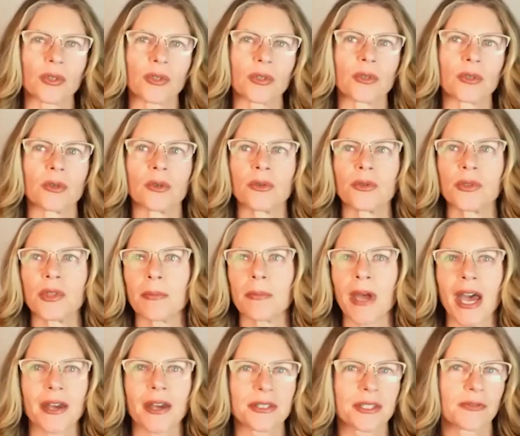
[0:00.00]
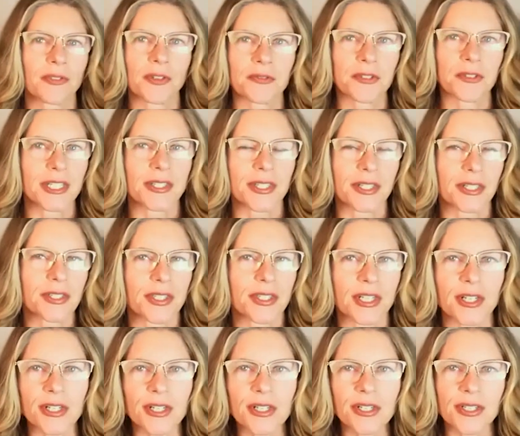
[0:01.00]
through the past
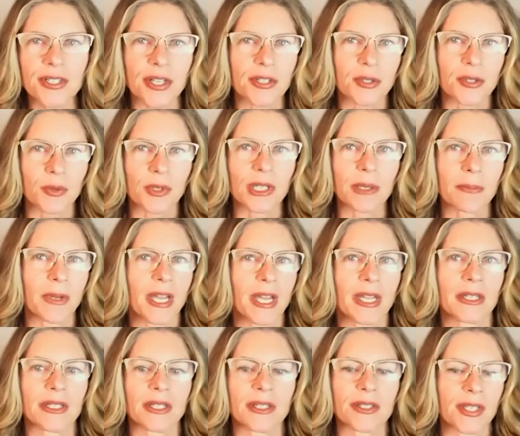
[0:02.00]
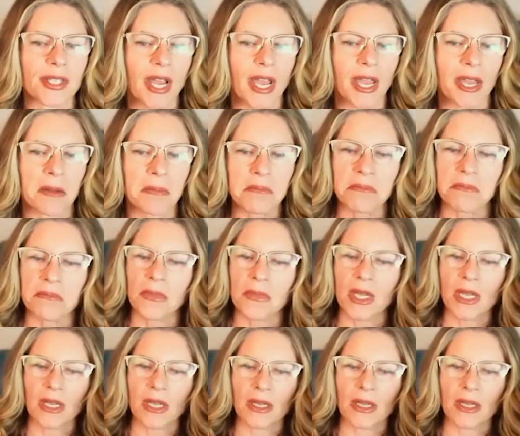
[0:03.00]
56 years has really been to say,